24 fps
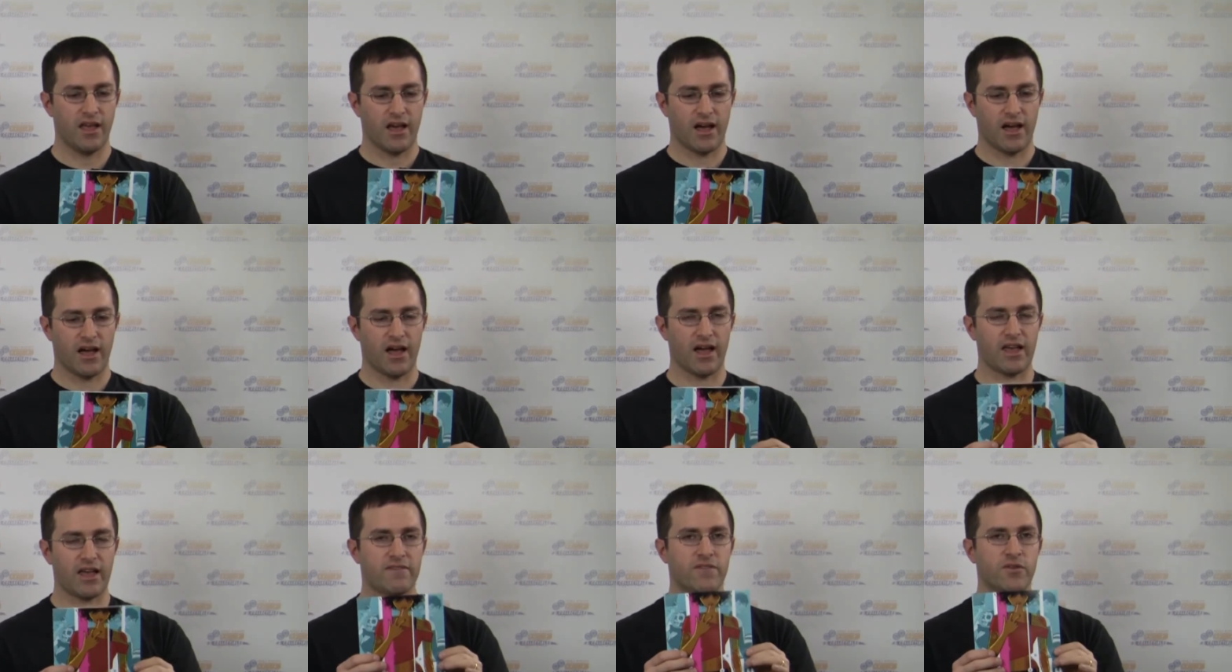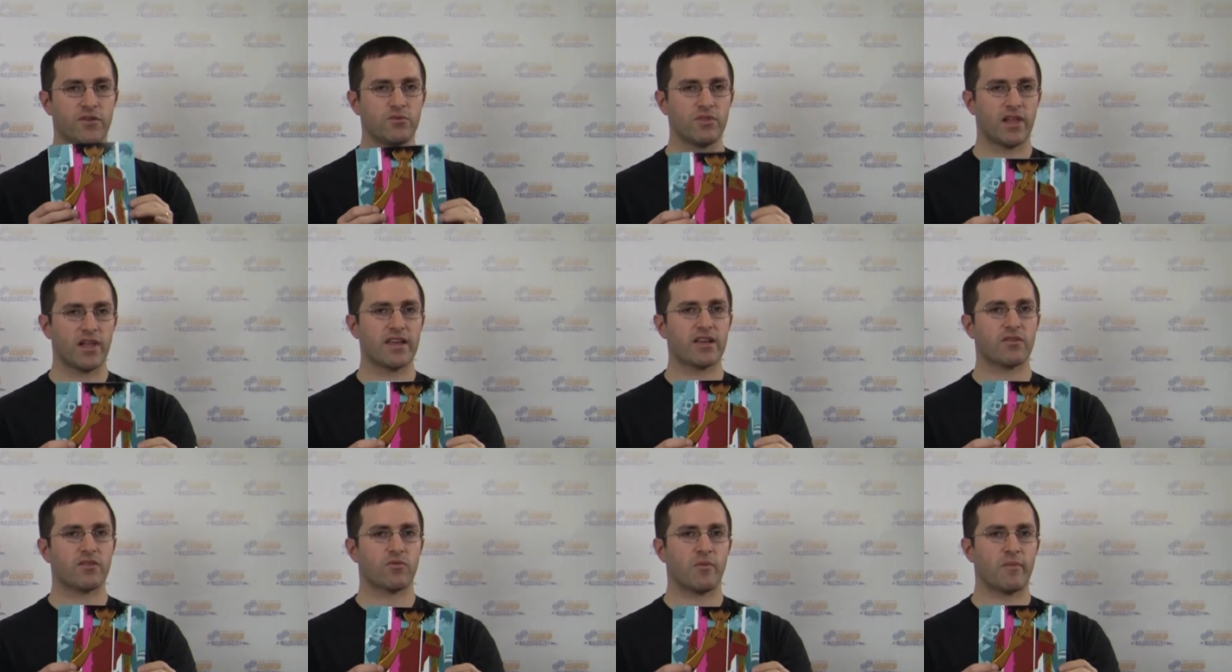Uh, if you
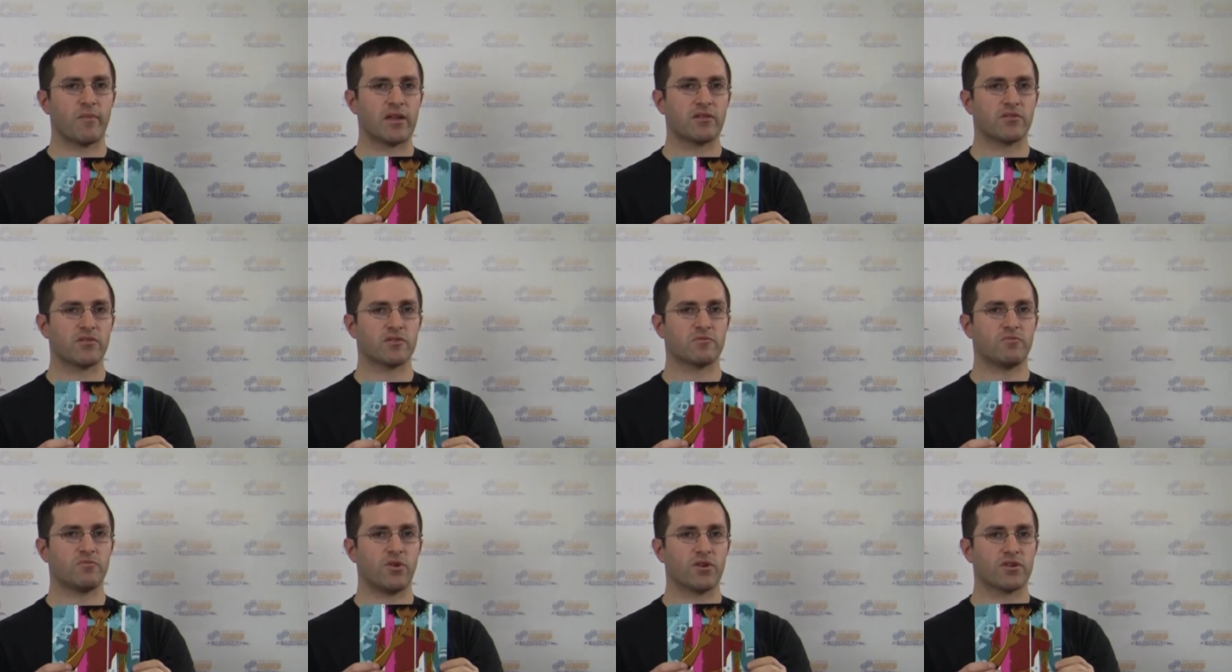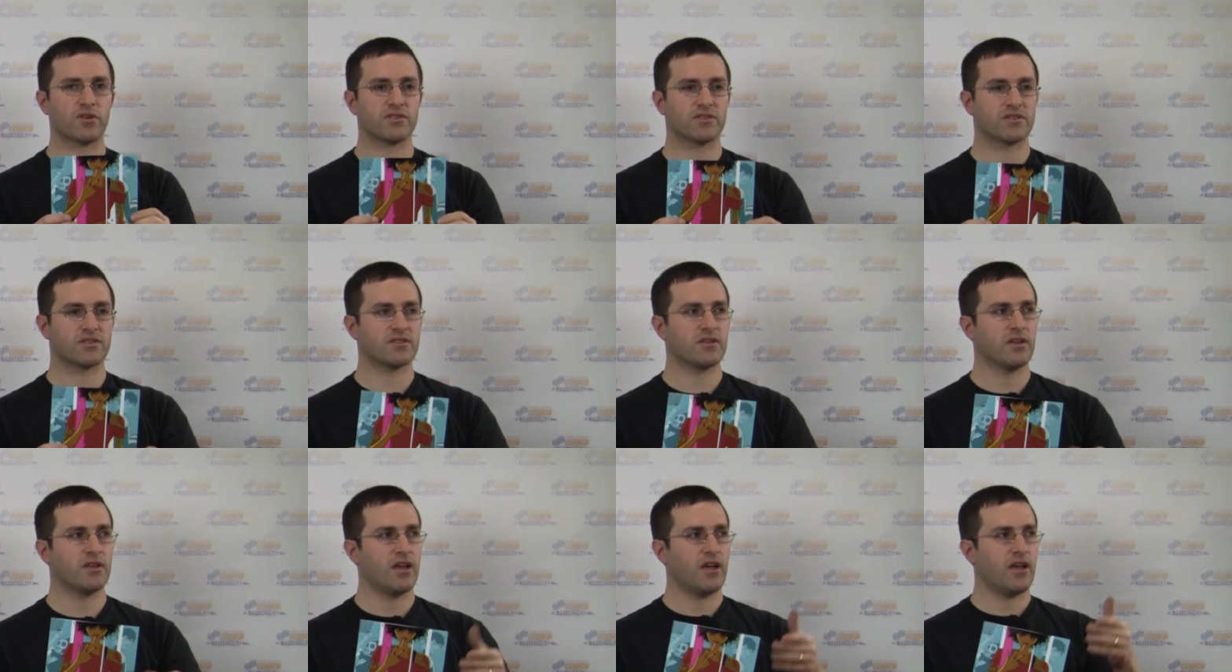like Remender's
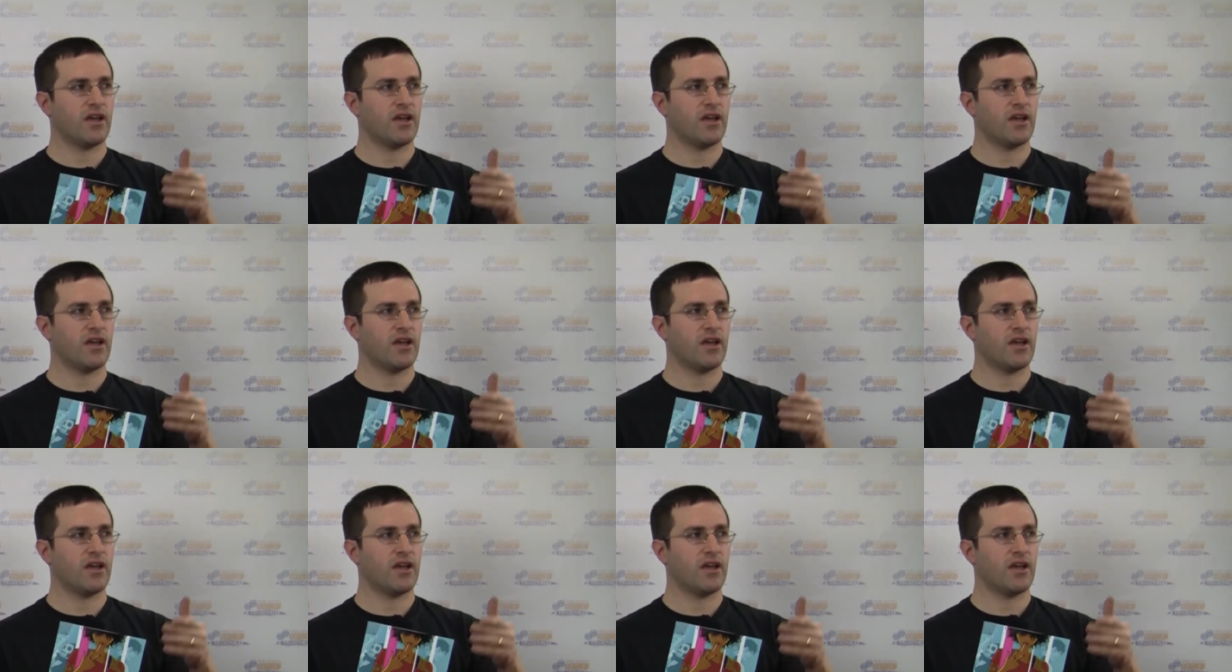books